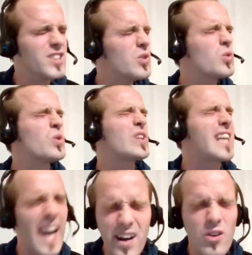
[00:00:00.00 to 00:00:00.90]
You
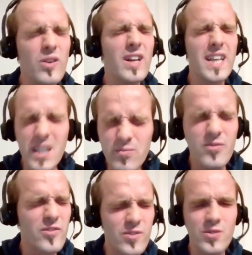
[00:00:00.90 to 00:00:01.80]
cannot
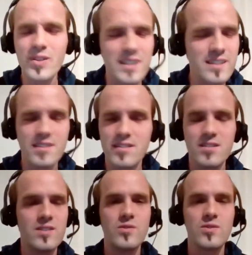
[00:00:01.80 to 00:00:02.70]
influence the
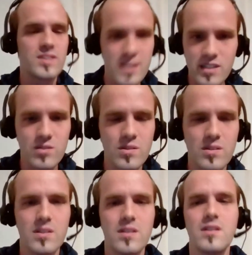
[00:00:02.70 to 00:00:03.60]
new signal.
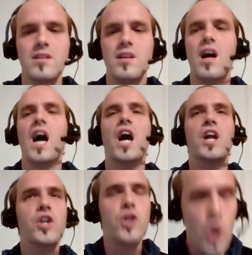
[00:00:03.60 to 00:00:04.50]
I
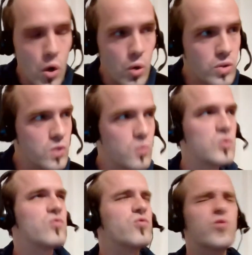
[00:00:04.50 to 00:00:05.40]
know you
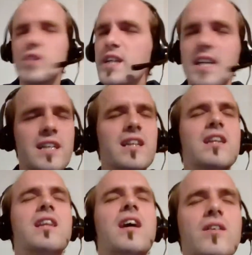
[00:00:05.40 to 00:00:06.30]
would really
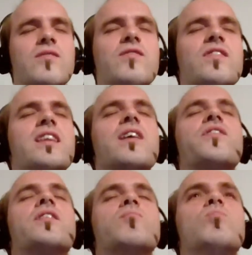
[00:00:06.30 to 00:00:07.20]
love
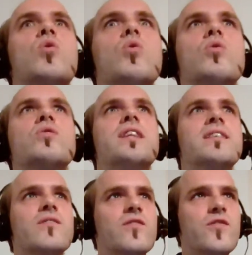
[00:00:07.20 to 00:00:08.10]
nothing more
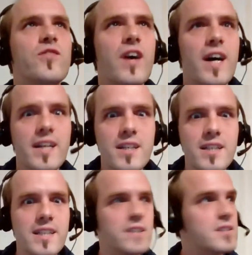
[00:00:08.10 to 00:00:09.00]
than
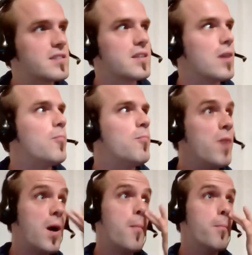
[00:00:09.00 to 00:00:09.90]
finally, in some
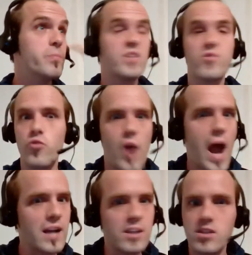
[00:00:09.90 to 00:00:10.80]

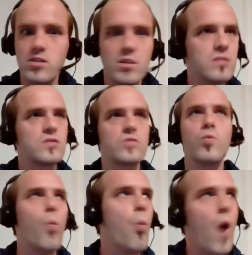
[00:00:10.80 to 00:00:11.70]
miraculous
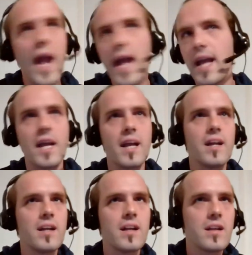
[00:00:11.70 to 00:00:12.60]
way,
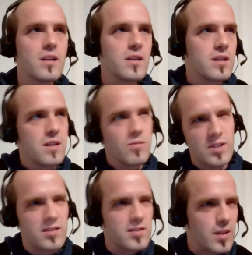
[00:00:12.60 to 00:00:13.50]
with
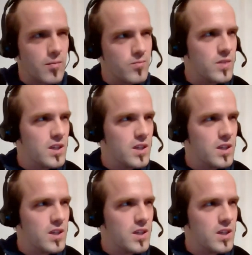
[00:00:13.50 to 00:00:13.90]
some